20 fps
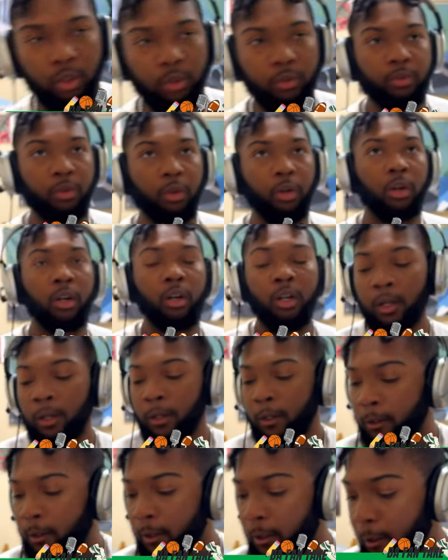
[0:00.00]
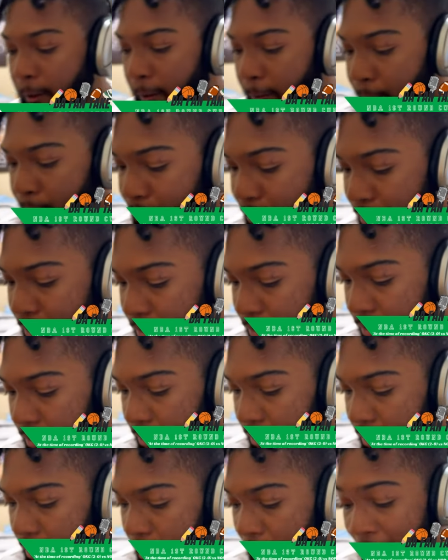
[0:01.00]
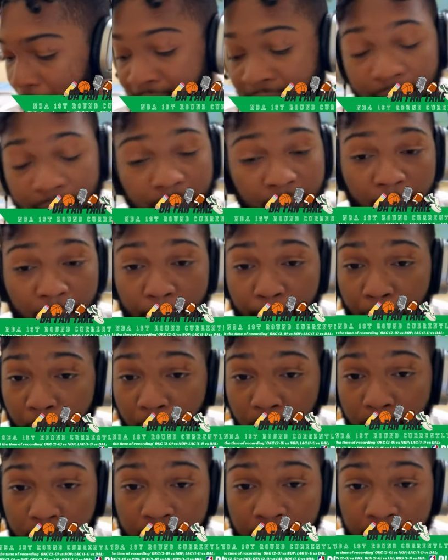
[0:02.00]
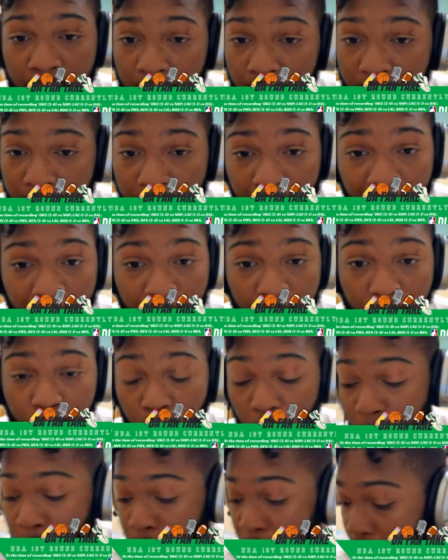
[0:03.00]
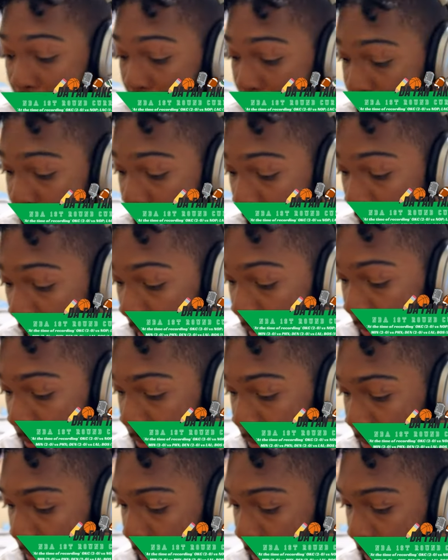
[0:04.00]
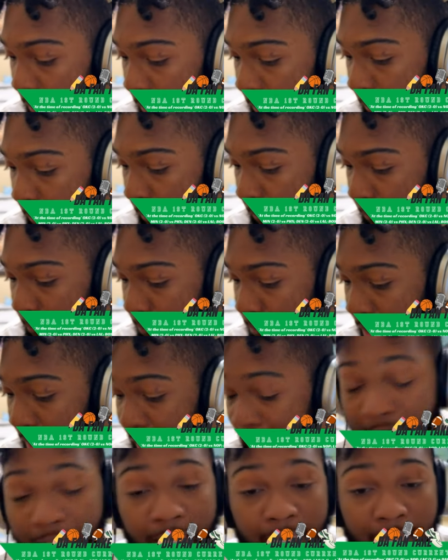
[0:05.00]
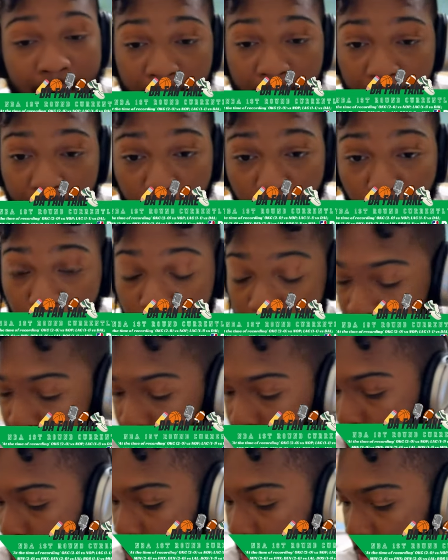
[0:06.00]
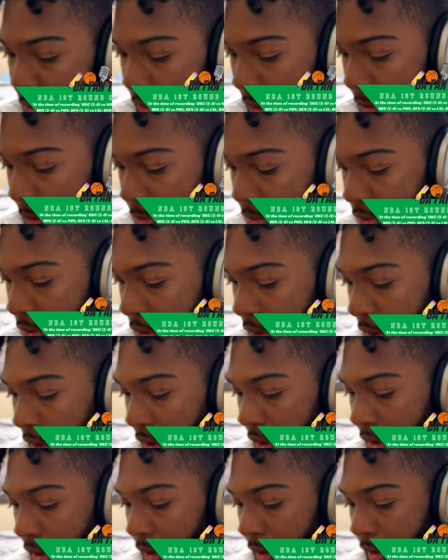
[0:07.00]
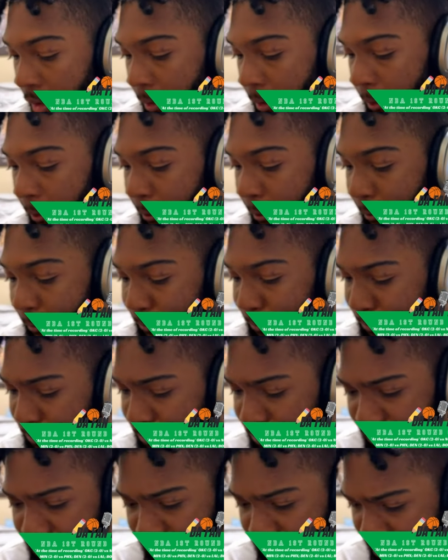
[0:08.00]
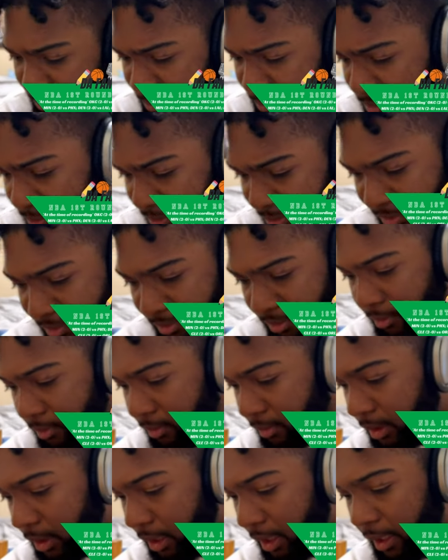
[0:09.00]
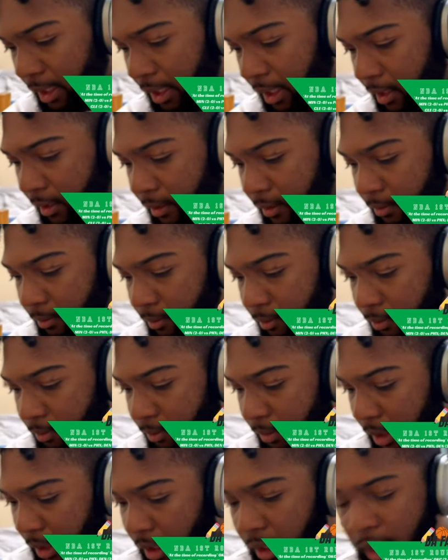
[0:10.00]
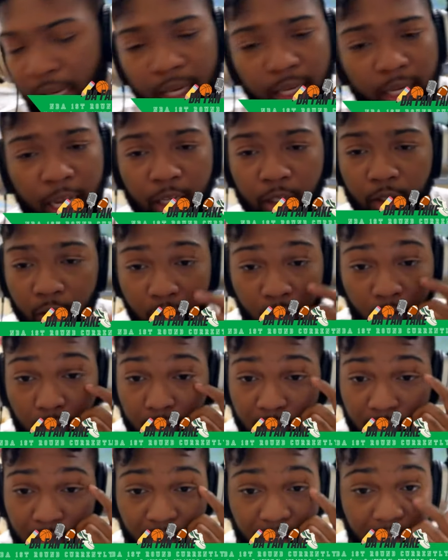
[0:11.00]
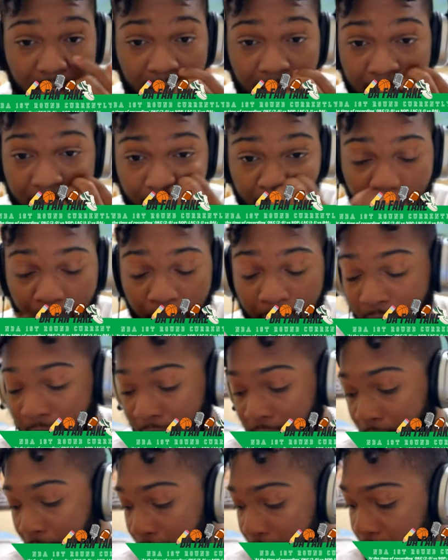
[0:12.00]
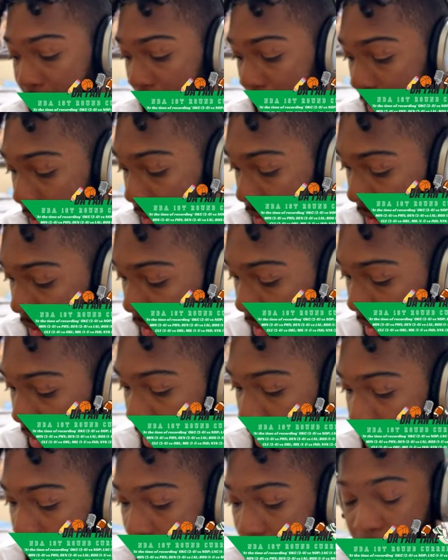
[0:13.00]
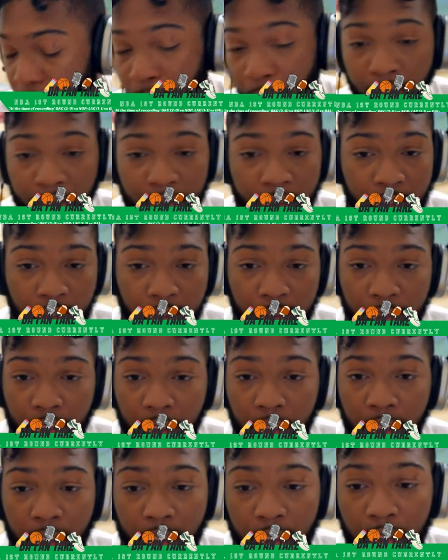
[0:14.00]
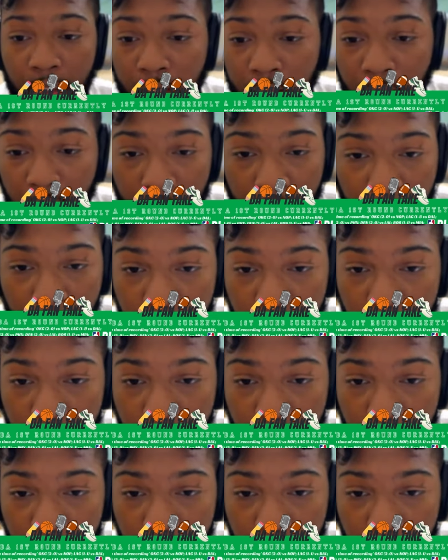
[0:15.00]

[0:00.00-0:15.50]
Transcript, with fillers: so far. Um, Maxey came out second game, dropped 35, um, 10 and 9, almost a triple double. Um, and then, yeah, like you alluded to, the Knicks have been playing lights out. Uh, Brunson looking like an